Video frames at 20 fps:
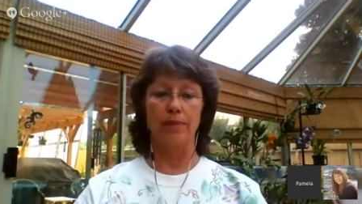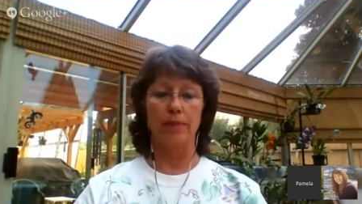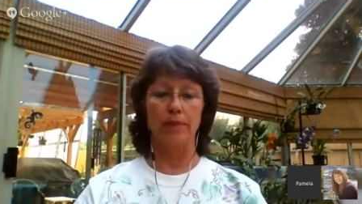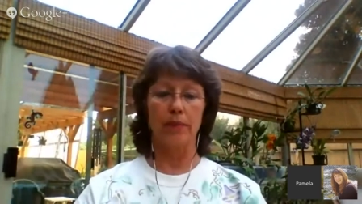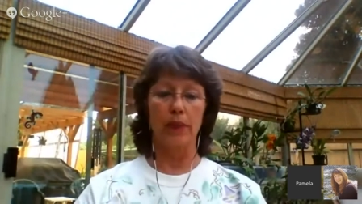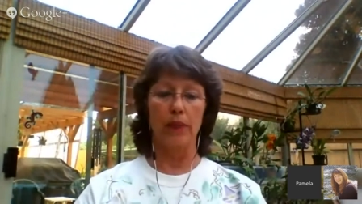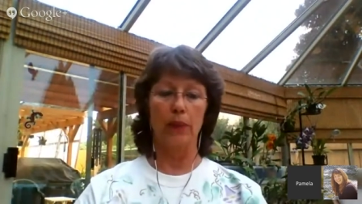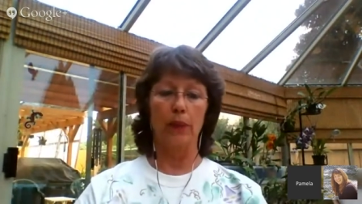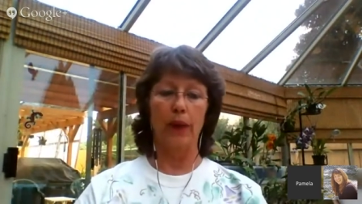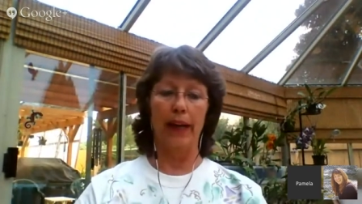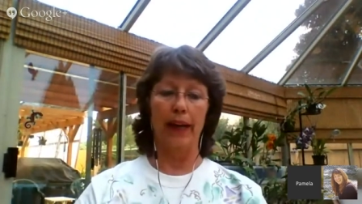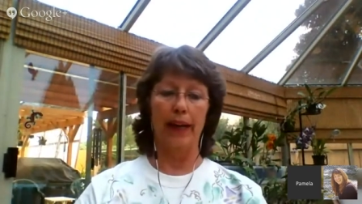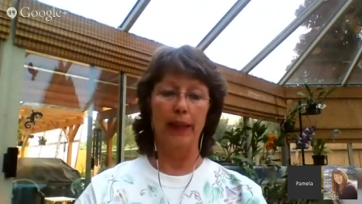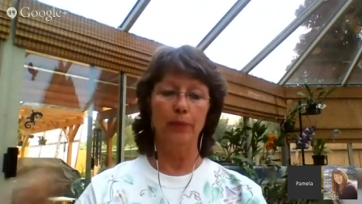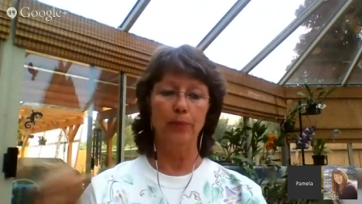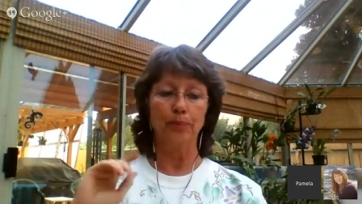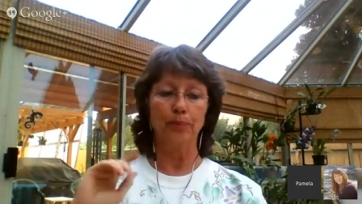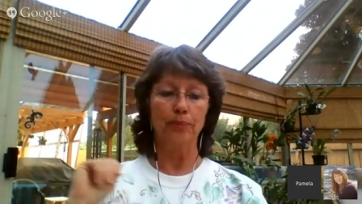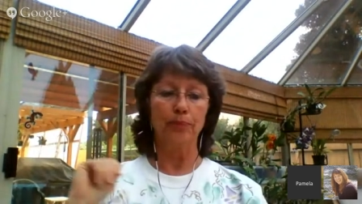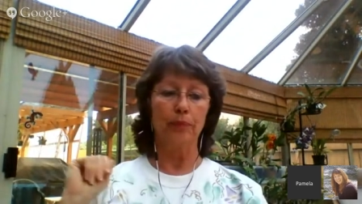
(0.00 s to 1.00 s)
Okay?
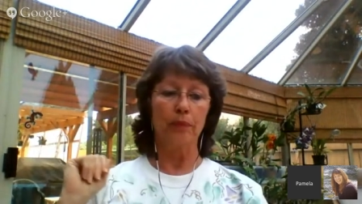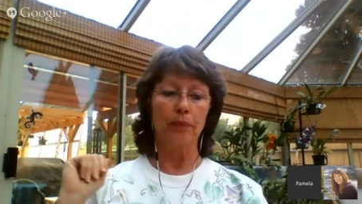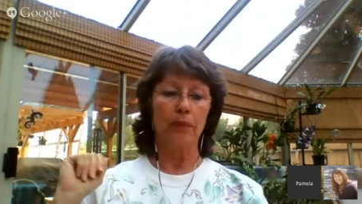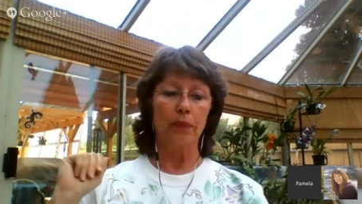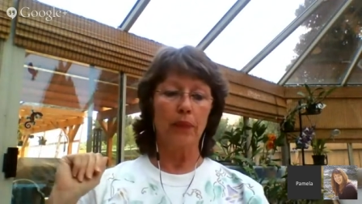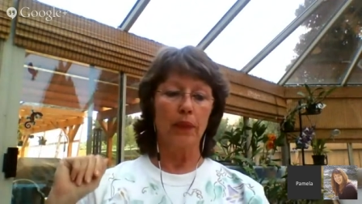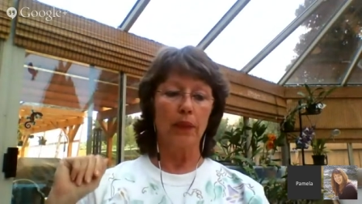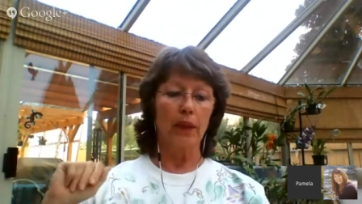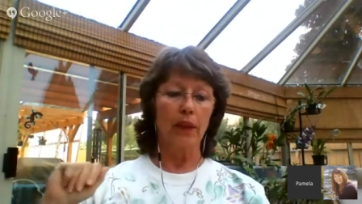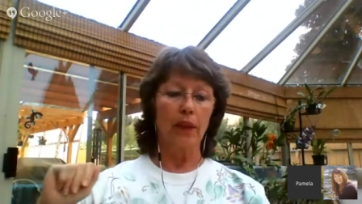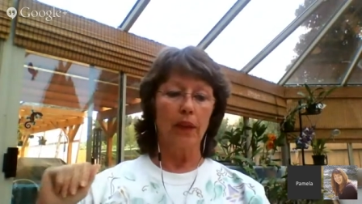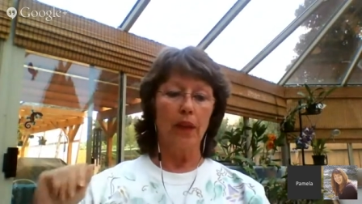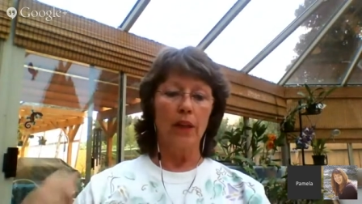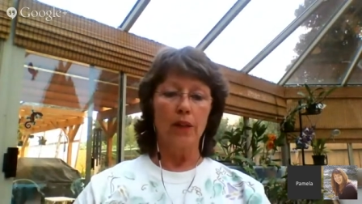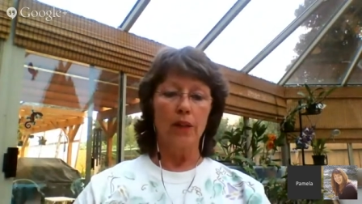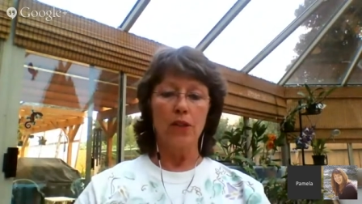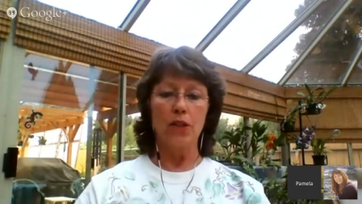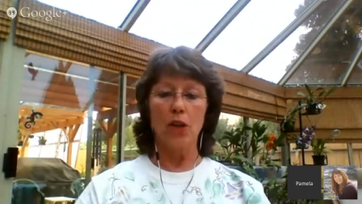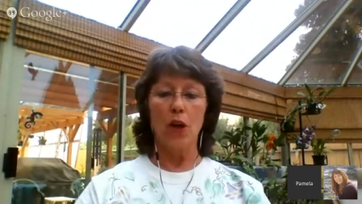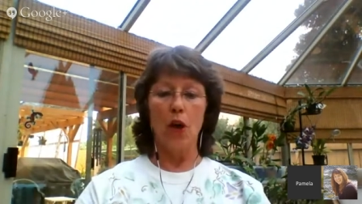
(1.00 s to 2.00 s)

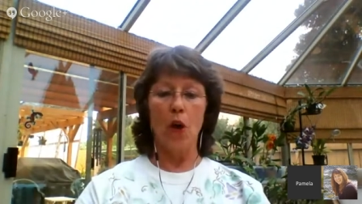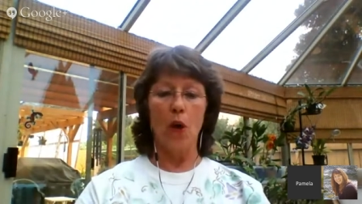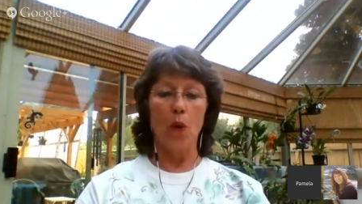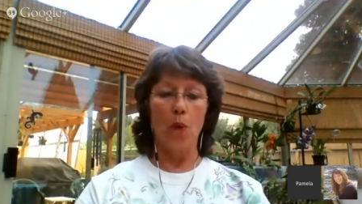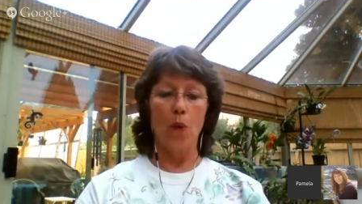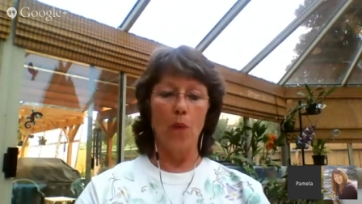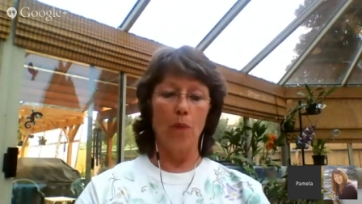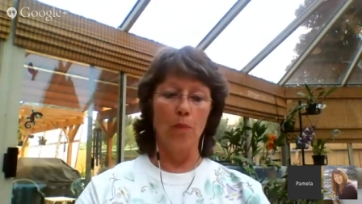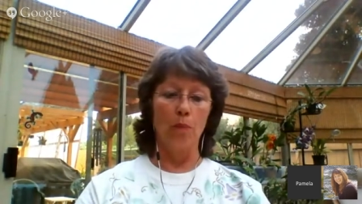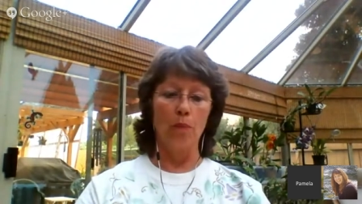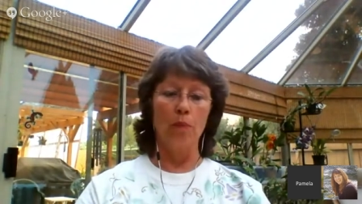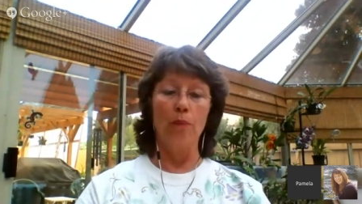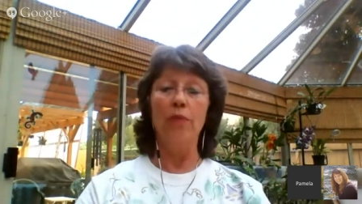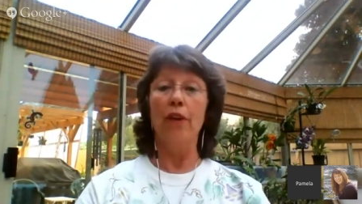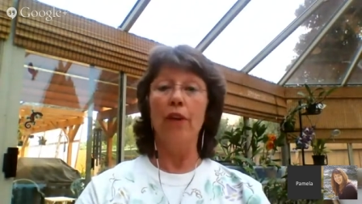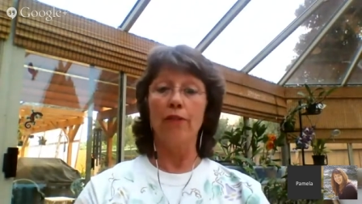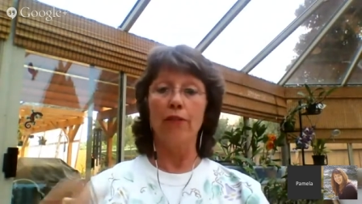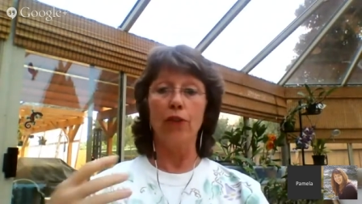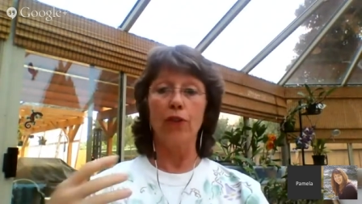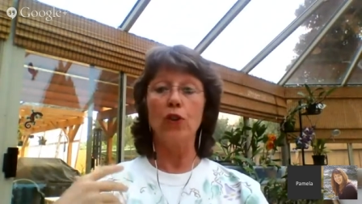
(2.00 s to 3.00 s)
So
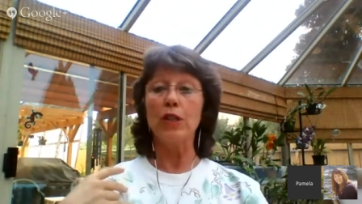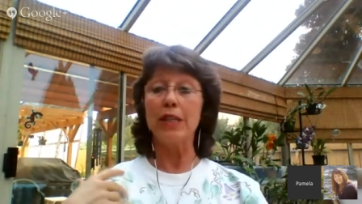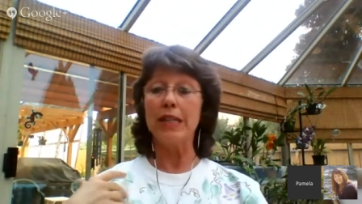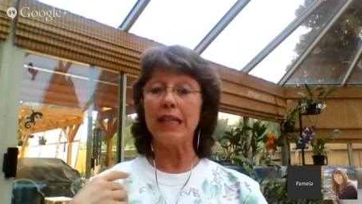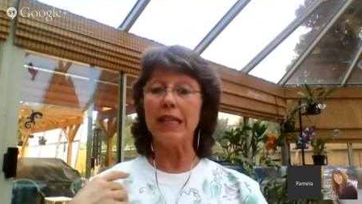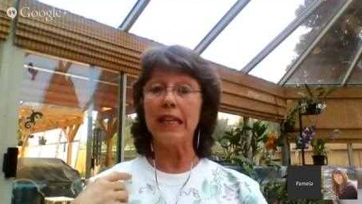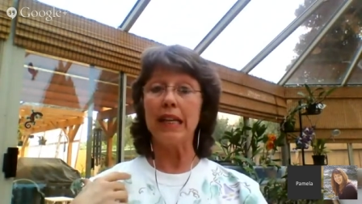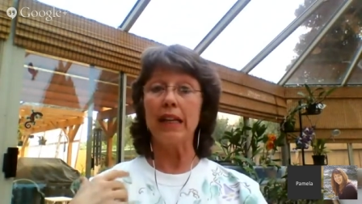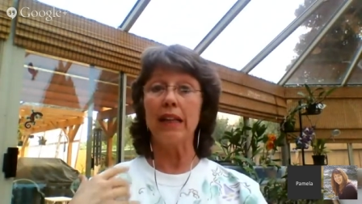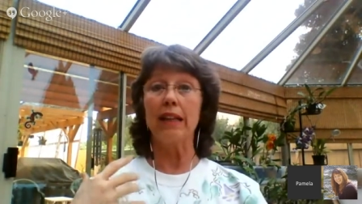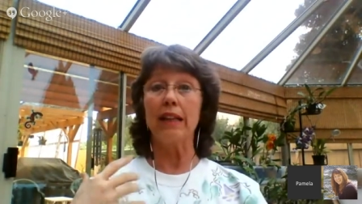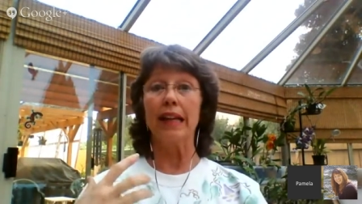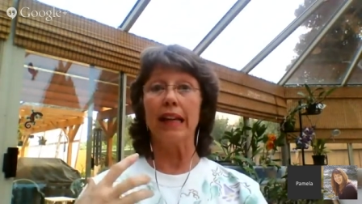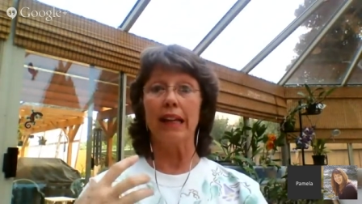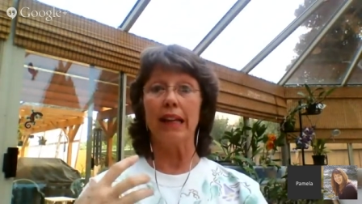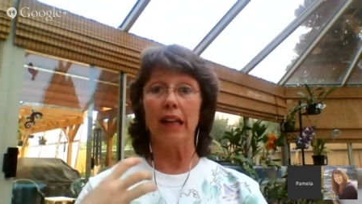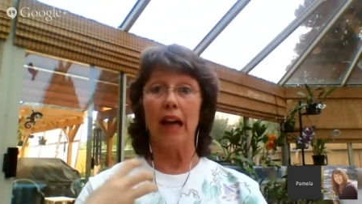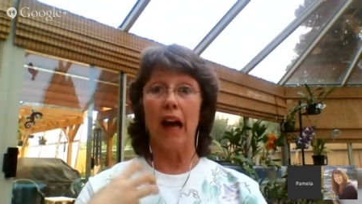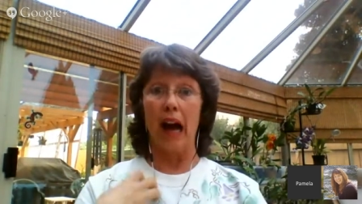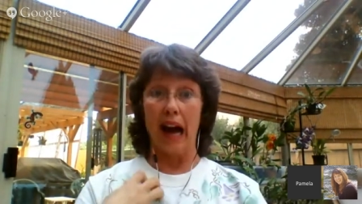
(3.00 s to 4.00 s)
the first thing that
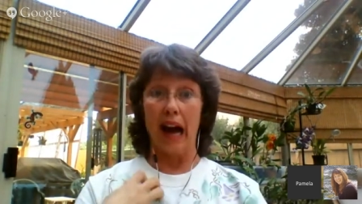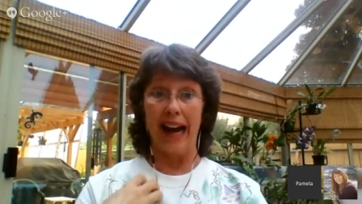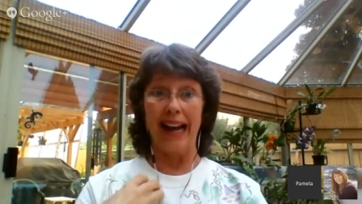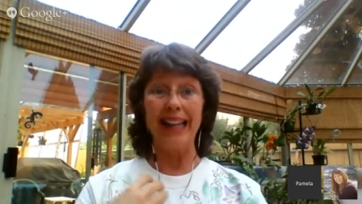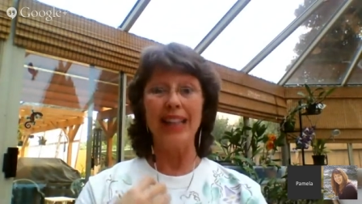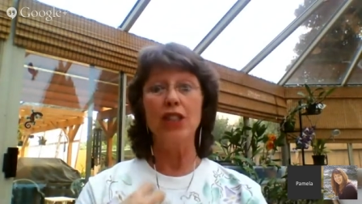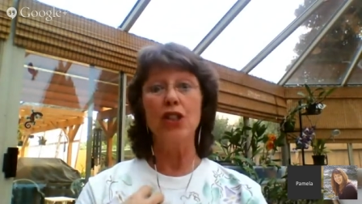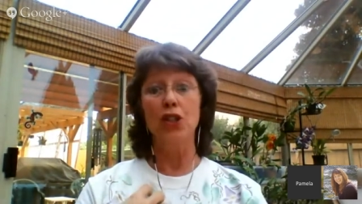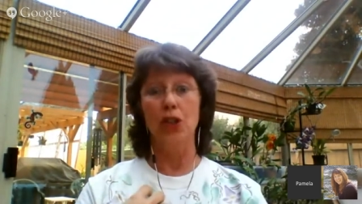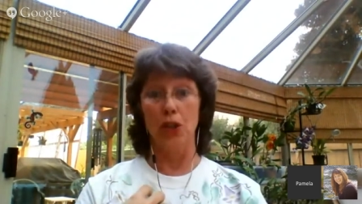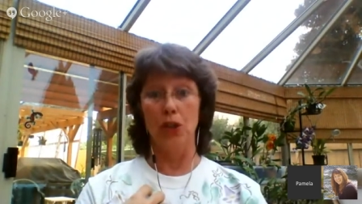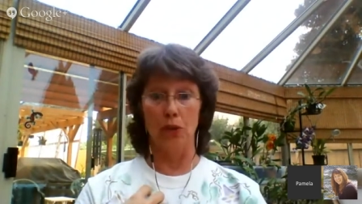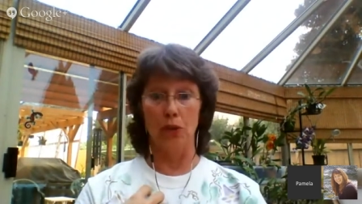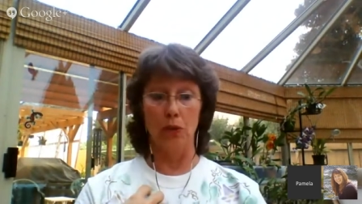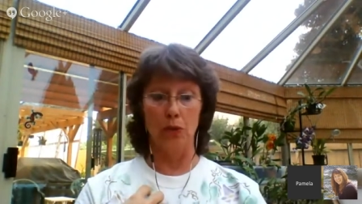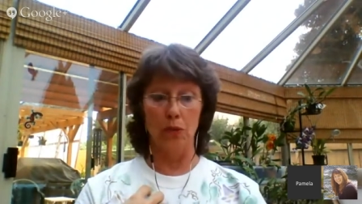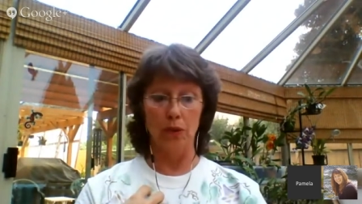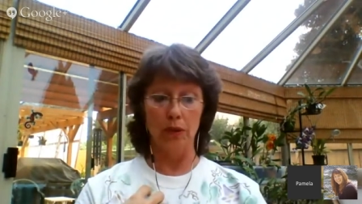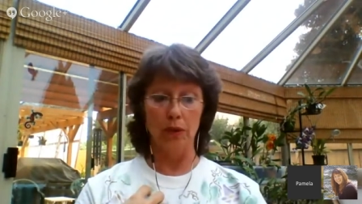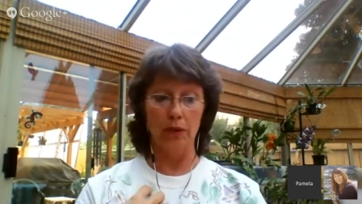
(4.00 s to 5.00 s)
I do